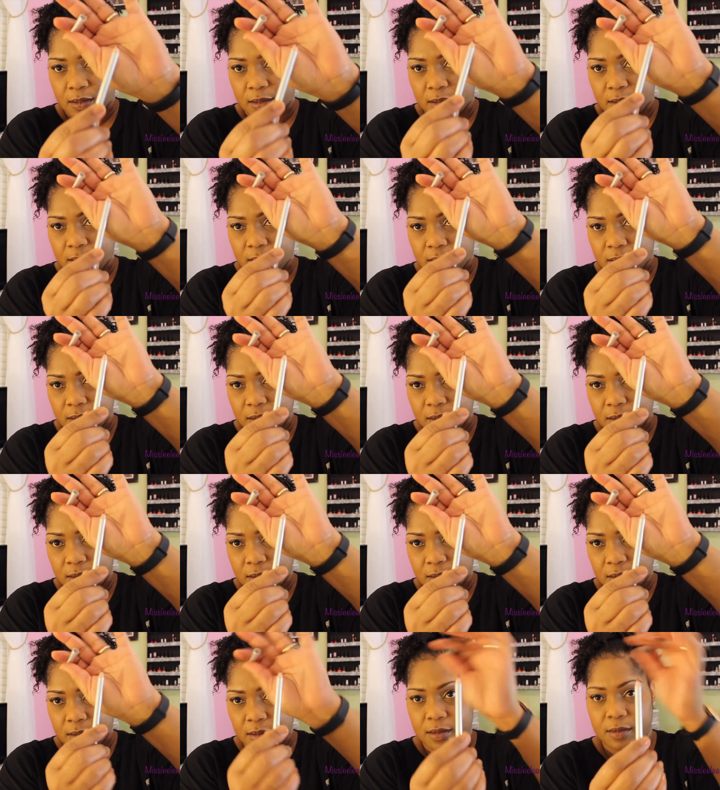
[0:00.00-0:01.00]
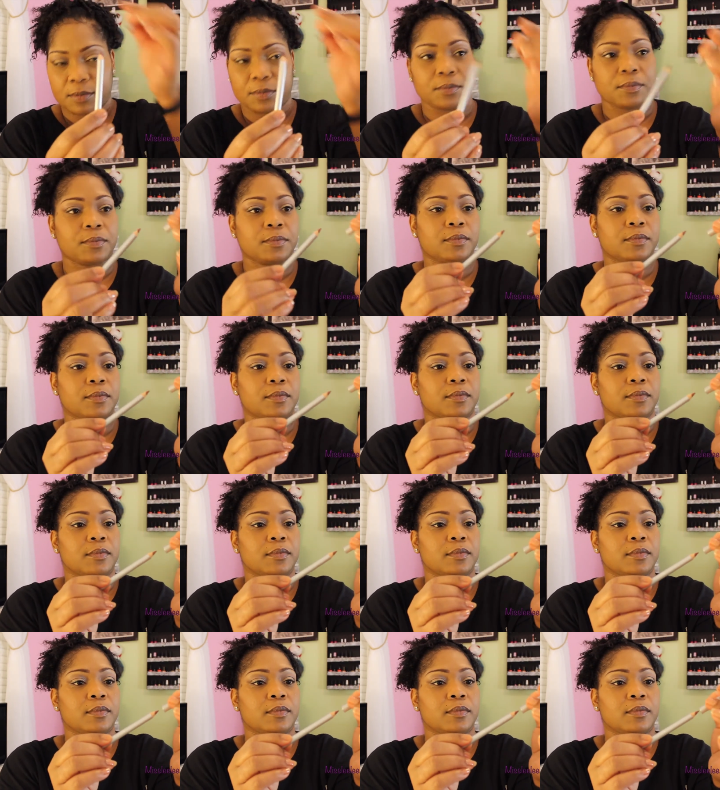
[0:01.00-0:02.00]

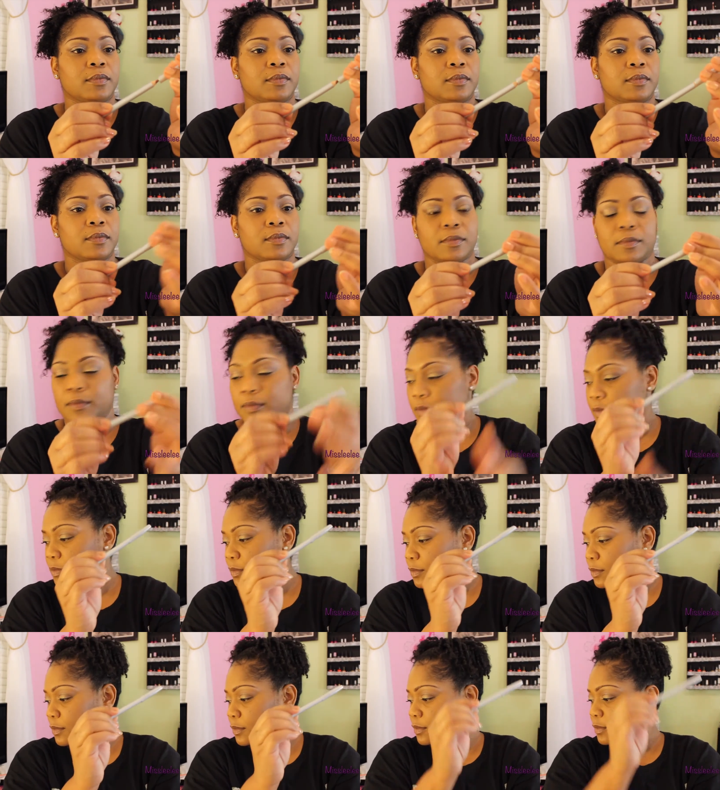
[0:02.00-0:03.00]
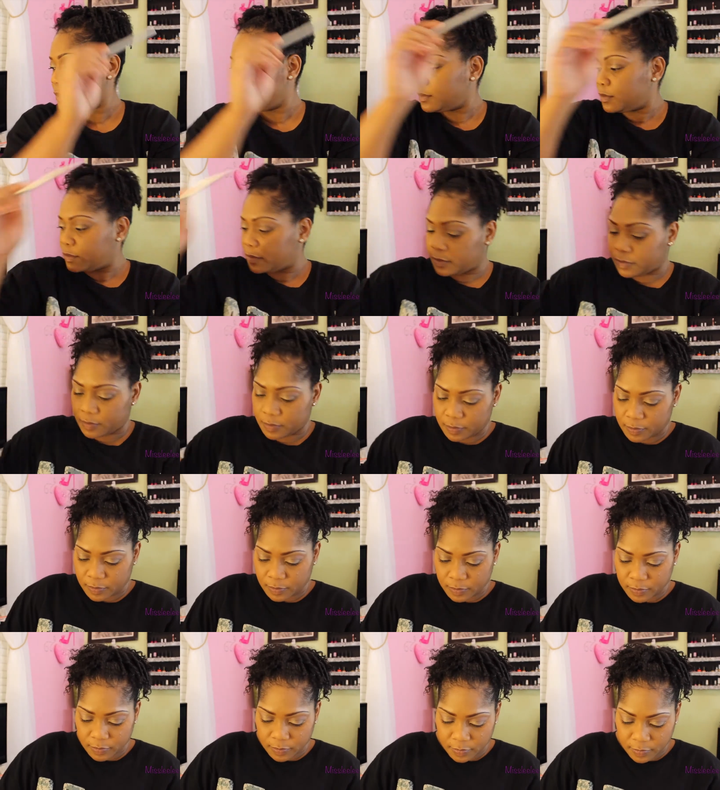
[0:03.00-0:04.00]

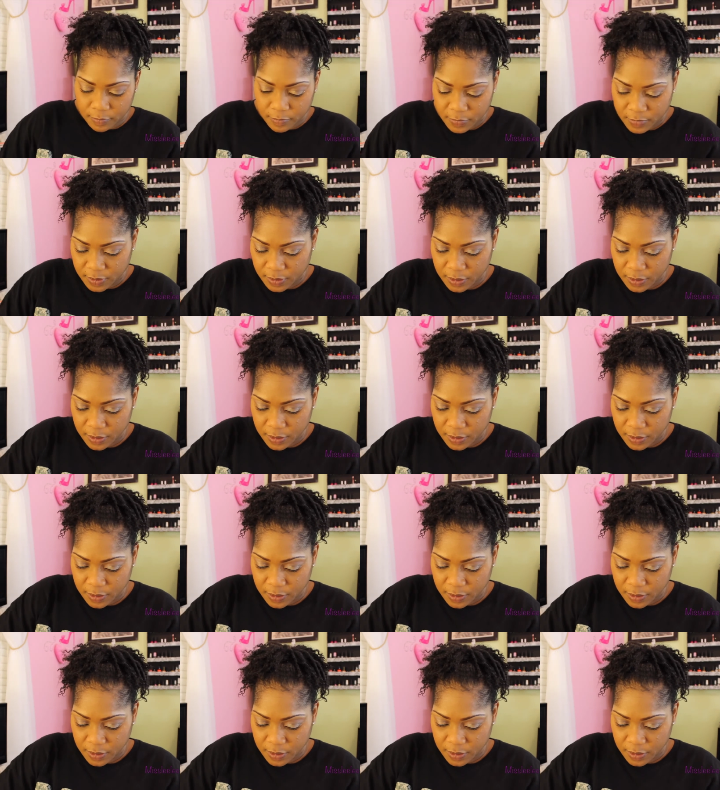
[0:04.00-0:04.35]
(no one is talking)